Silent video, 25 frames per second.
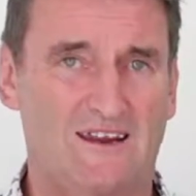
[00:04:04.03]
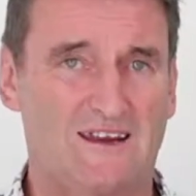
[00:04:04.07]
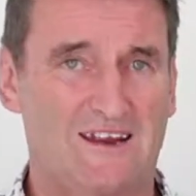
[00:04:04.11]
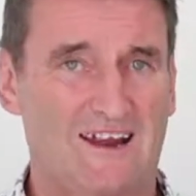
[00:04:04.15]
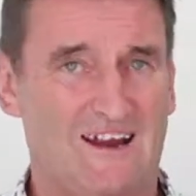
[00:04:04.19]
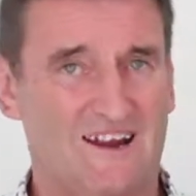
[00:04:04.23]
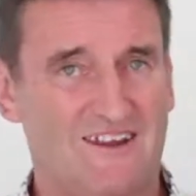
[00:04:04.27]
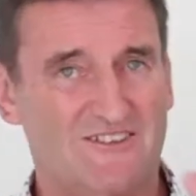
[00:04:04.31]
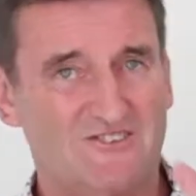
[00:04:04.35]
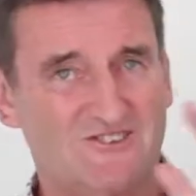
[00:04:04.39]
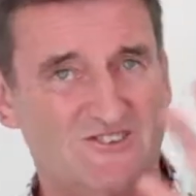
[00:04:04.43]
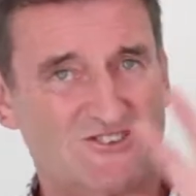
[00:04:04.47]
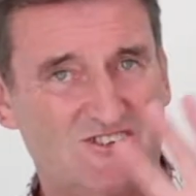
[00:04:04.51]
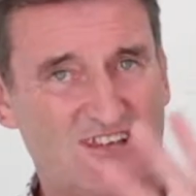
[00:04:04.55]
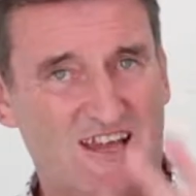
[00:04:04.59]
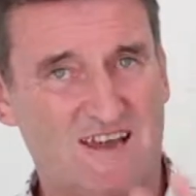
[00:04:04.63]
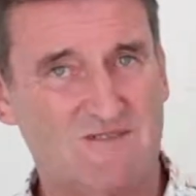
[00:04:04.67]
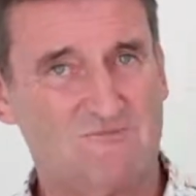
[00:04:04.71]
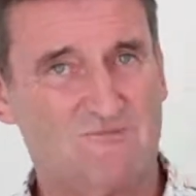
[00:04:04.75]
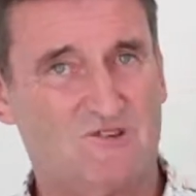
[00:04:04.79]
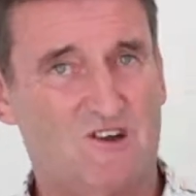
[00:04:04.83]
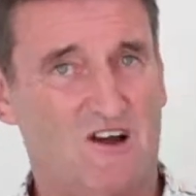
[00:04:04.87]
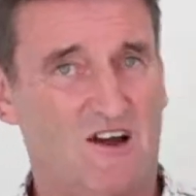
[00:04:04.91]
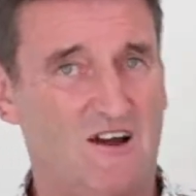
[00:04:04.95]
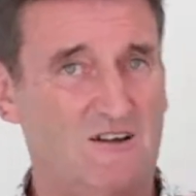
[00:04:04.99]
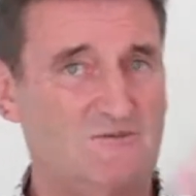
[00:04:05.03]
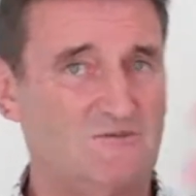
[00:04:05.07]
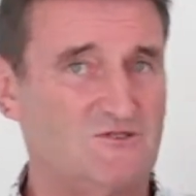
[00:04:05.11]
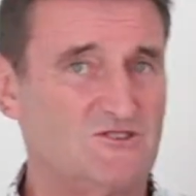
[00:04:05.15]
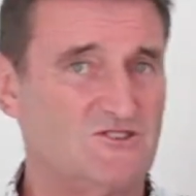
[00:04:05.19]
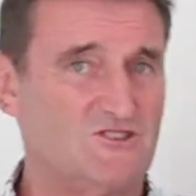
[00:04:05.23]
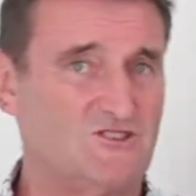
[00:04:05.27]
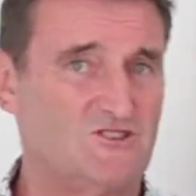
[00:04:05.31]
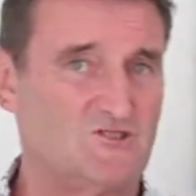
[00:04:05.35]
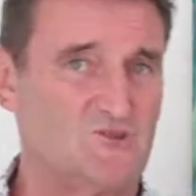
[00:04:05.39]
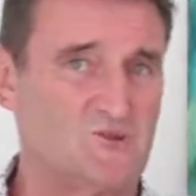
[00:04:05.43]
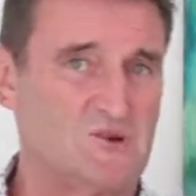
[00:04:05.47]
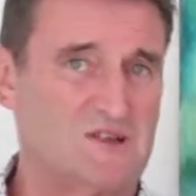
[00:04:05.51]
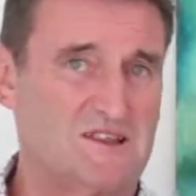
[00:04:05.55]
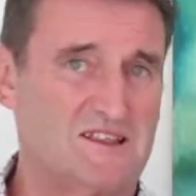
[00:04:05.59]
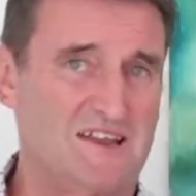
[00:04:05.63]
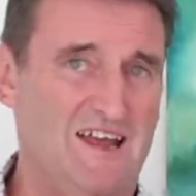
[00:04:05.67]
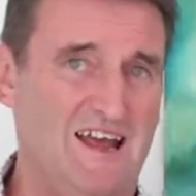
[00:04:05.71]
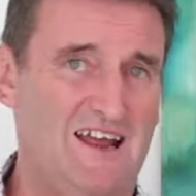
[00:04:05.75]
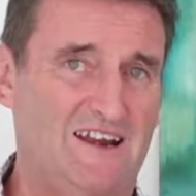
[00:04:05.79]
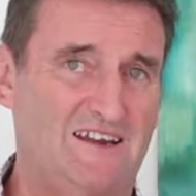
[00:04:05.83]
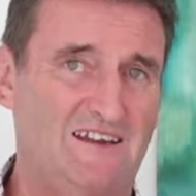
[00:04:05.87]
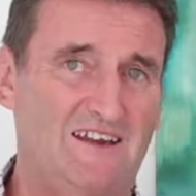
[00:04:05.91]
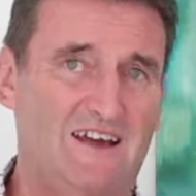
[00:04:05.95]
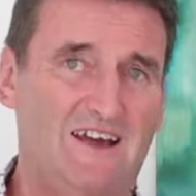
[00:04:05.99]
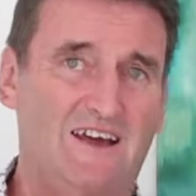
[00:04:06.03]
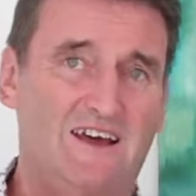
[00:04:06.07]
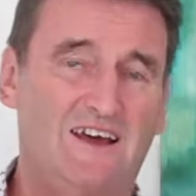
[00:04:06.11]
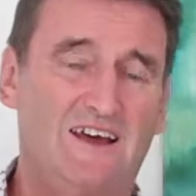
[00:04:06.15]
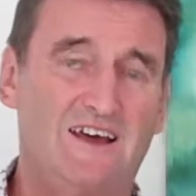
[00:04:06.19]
Now, at the same time as you're doing that,